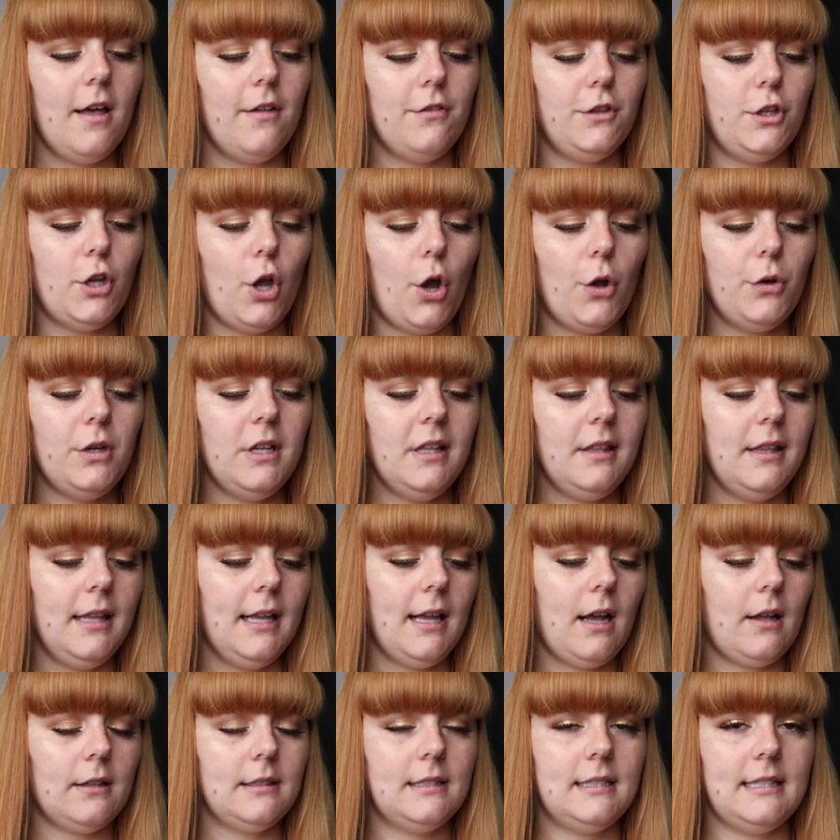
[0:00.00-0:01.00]
The only
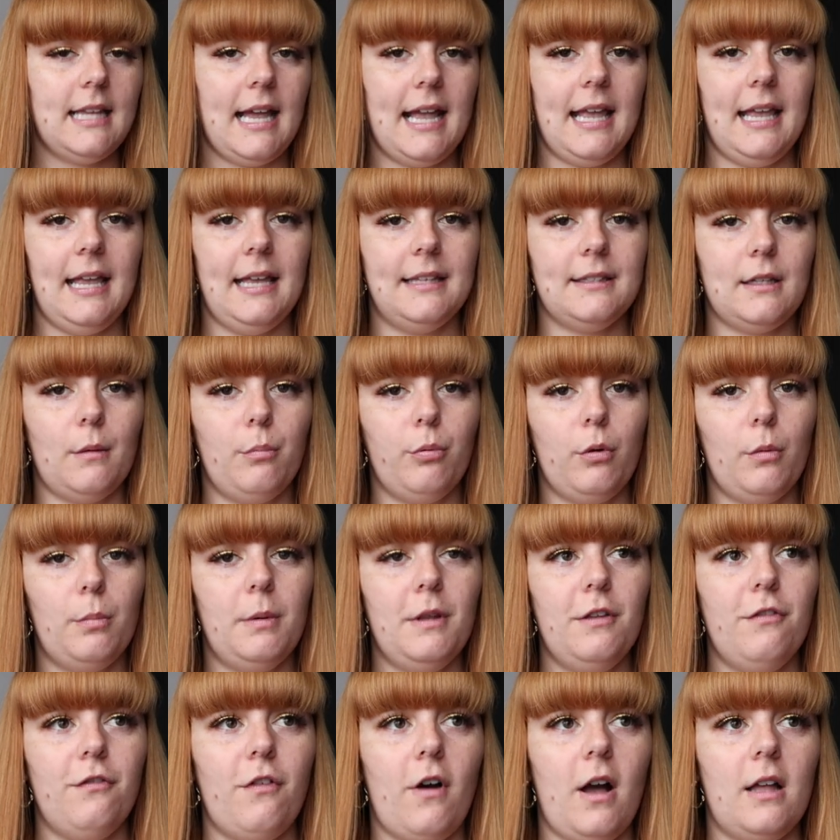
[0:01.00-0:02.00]
thing I'd say is I
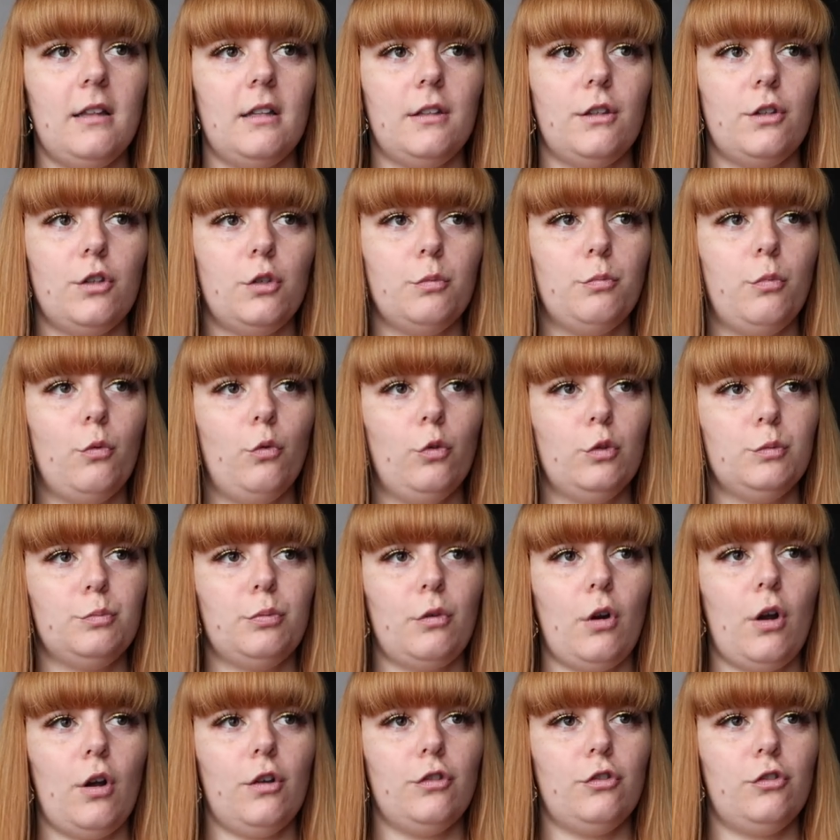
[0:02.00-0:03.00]
probably find that the sports
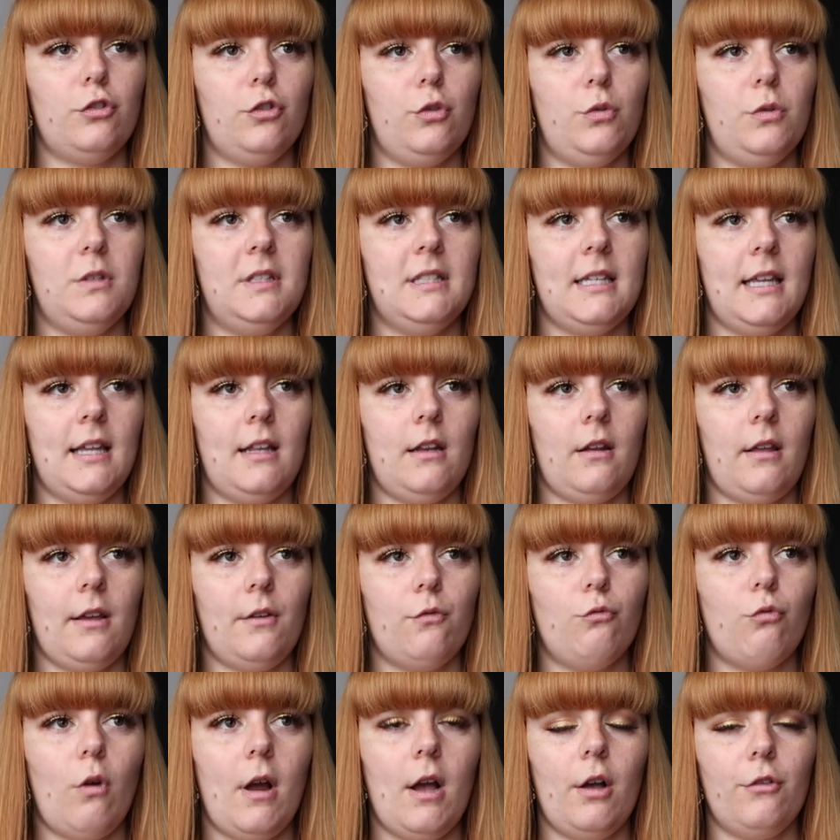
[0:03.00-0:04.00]
bras do sit
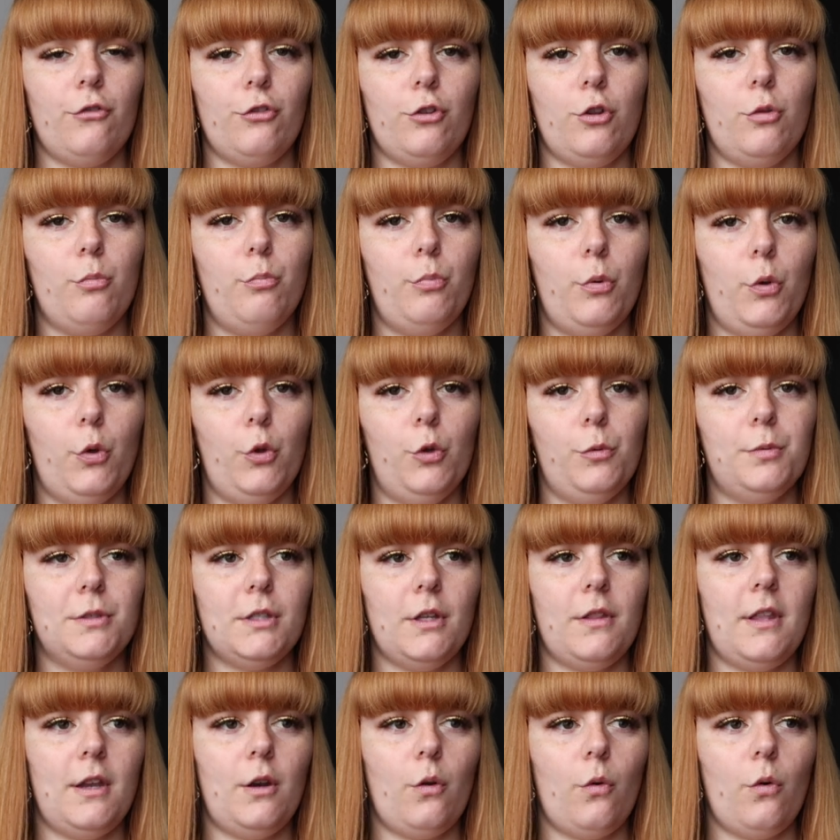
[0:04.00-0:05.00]
like right under the boob,
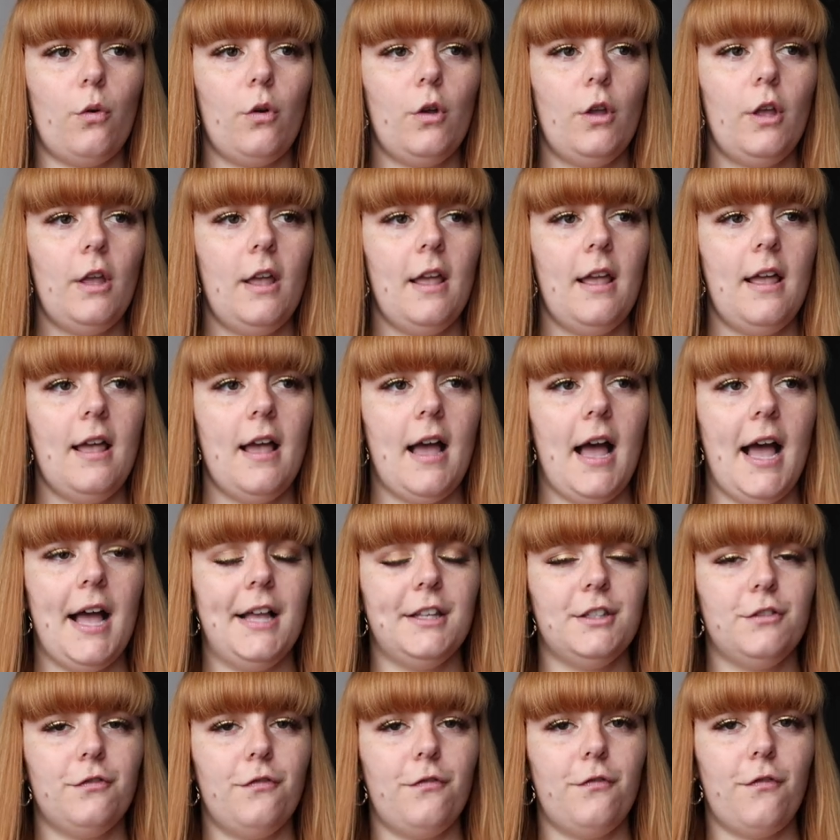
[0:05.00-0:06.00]
so they're not
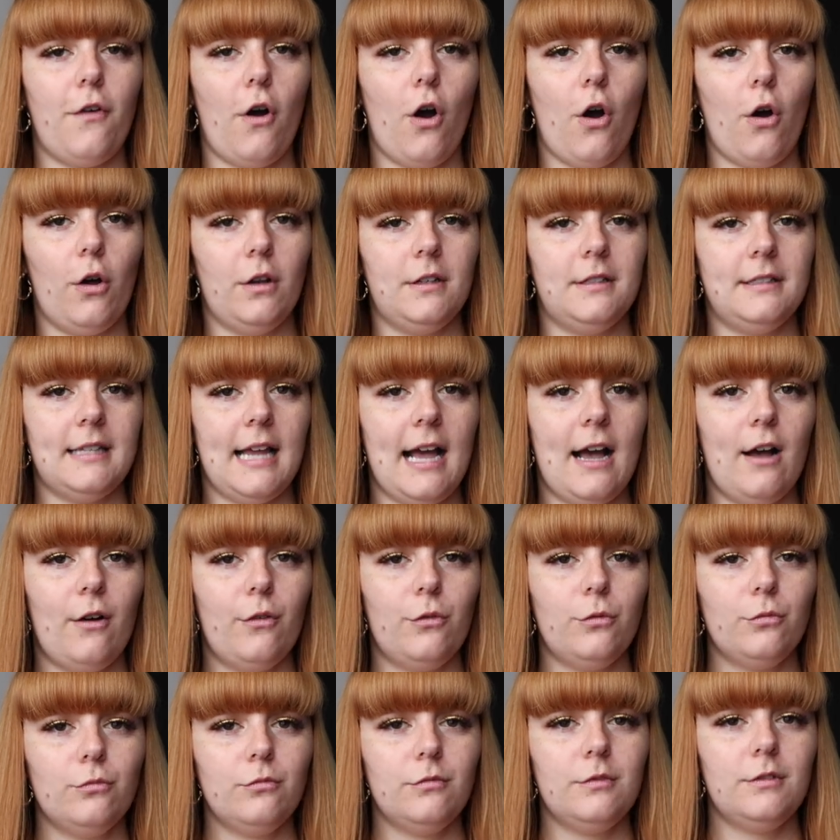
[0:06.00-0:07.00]
as far
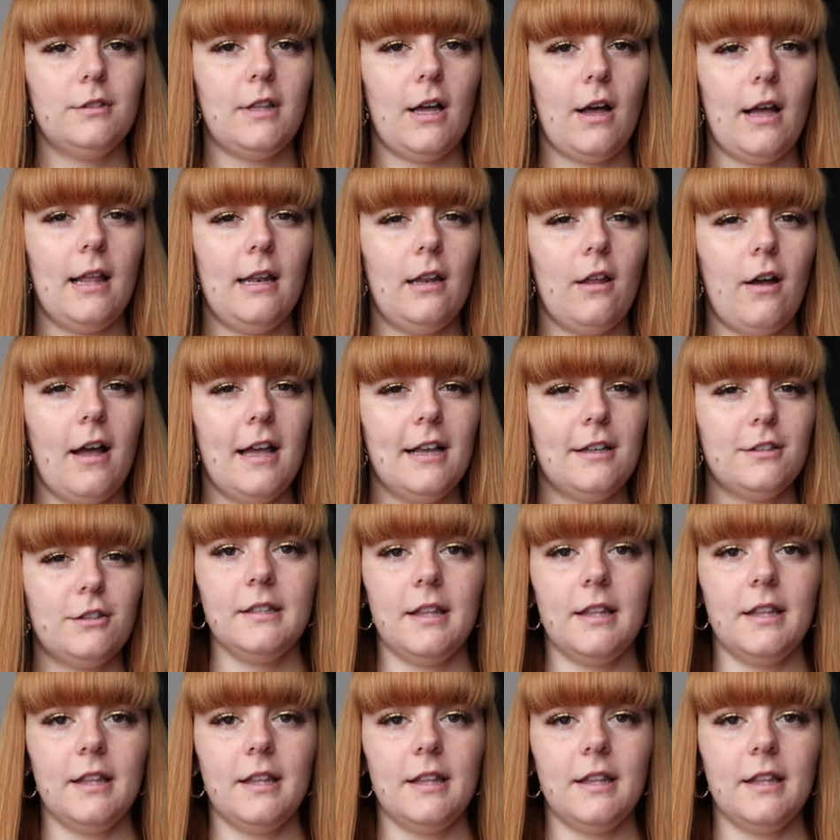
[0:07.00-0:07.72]
down that I like.